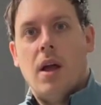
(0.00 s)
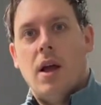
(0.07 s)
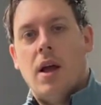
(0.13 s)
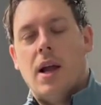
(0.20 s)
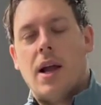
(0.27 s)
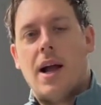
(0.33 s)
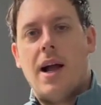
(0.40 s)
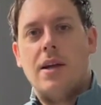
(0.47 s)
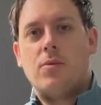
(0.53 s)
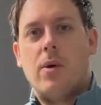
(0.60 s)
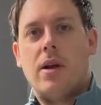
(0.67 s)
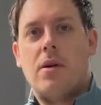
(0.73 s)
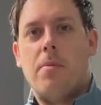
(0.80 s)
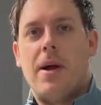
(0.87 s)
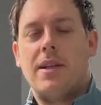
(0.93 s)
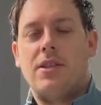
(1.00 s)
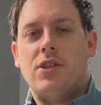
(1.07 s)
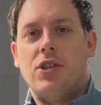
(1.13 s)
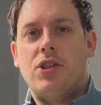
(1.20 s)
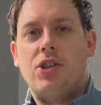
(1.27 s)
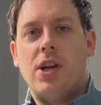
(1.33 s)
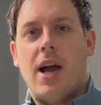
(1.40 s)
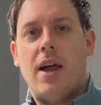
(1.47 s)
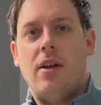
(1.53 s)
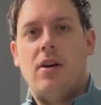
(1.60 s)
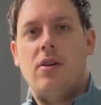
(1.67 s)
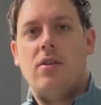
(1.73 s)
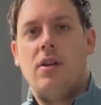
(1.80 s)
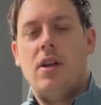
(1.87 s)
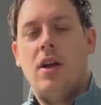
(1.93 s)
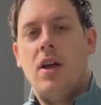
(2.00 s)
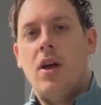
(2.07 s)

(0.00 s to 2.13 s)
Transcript: Hi guys, welcome back to the channel.